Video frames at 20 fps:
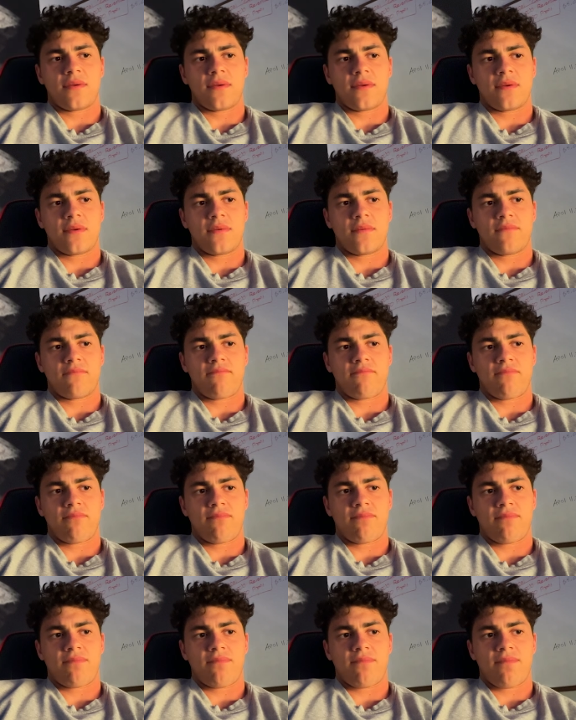
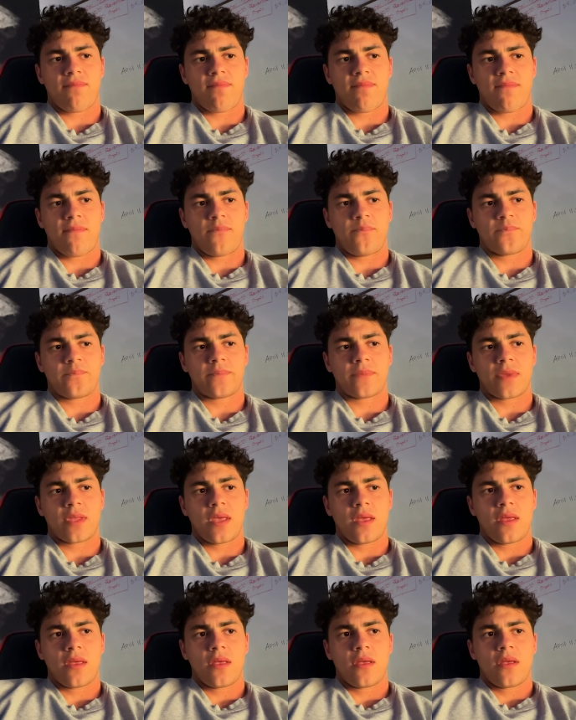
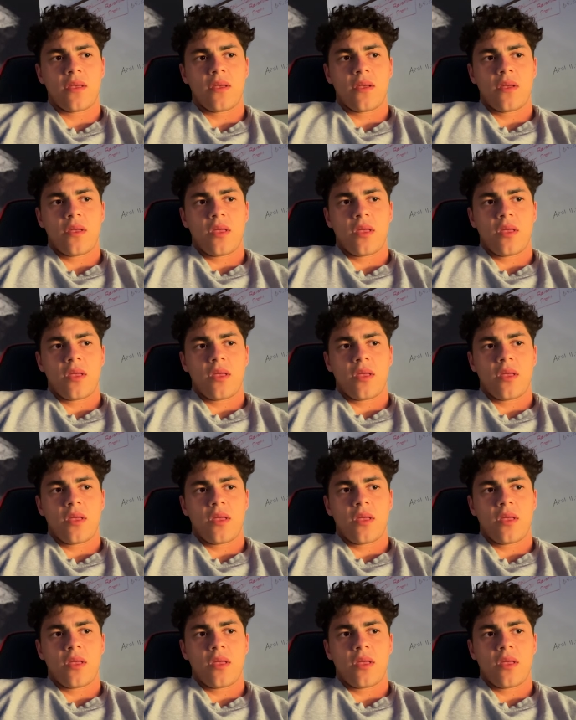(silence)